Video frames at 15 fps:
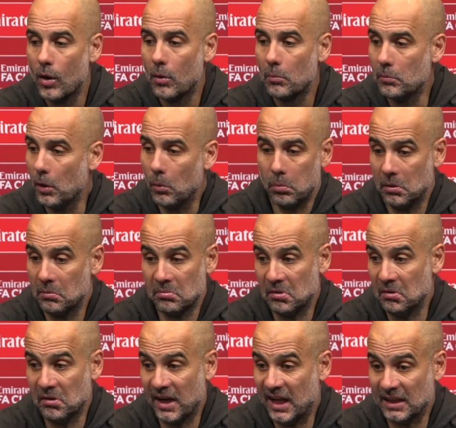No, but
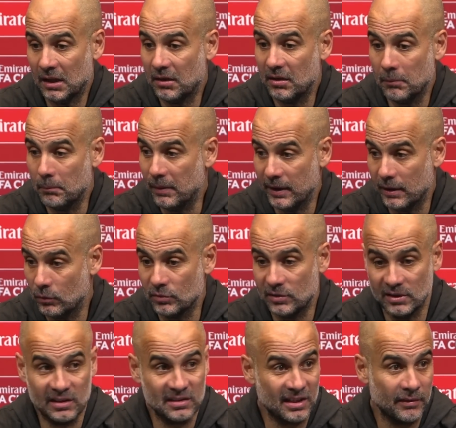Riyad, I think, played good
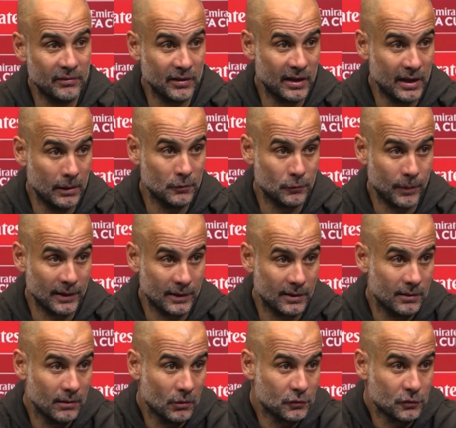in decisive games,
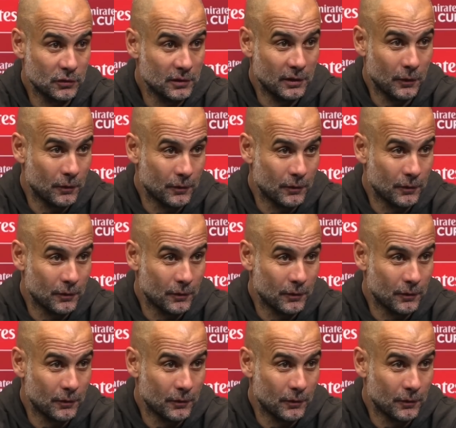but also in